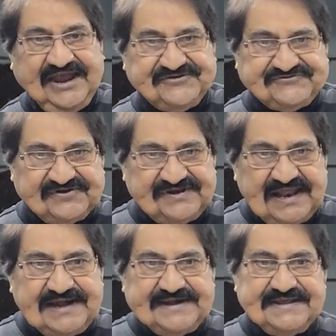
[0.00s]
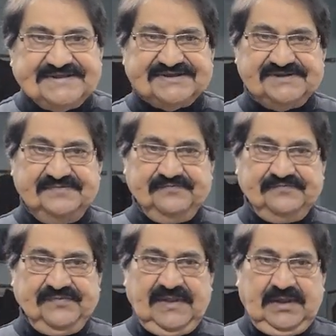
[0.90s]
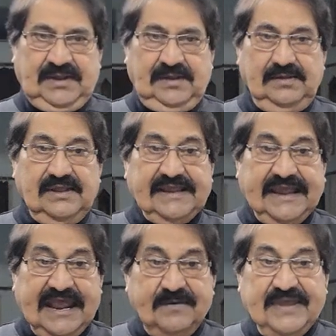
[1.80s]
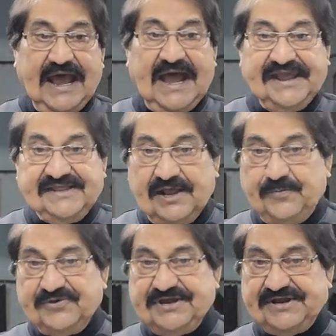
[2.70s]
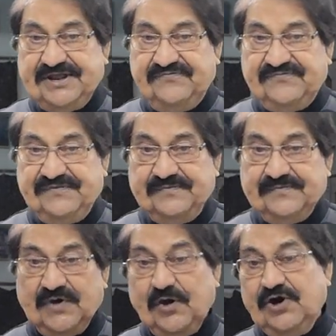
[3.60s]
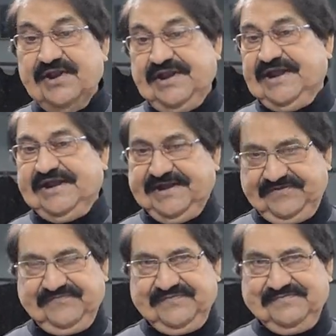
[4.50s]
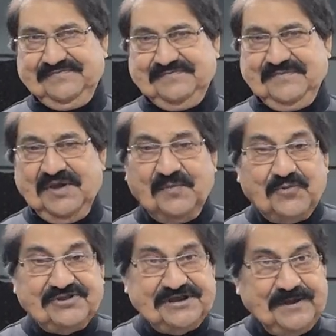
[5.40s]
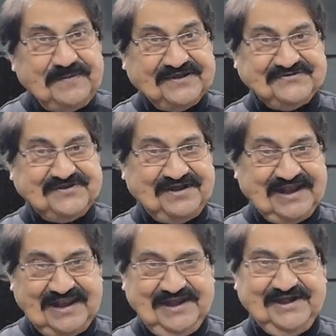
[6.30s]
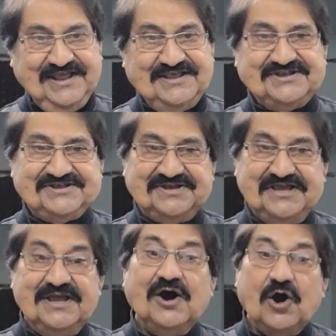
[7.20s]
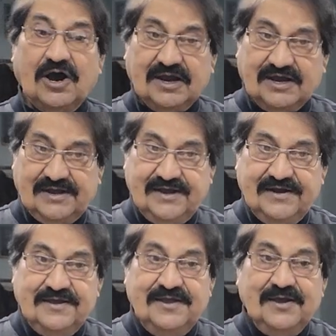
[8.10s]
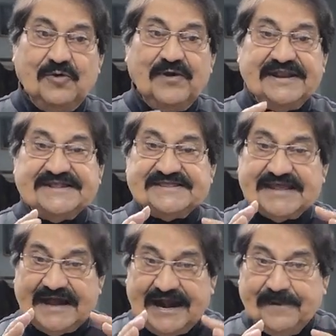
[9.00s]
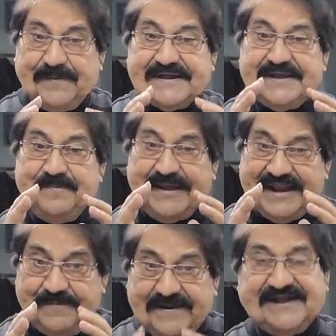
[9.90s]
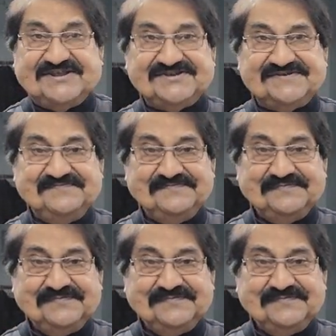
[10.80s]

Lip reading: Externalities can be either positive or negative. Positive externalities occur when a third party benefits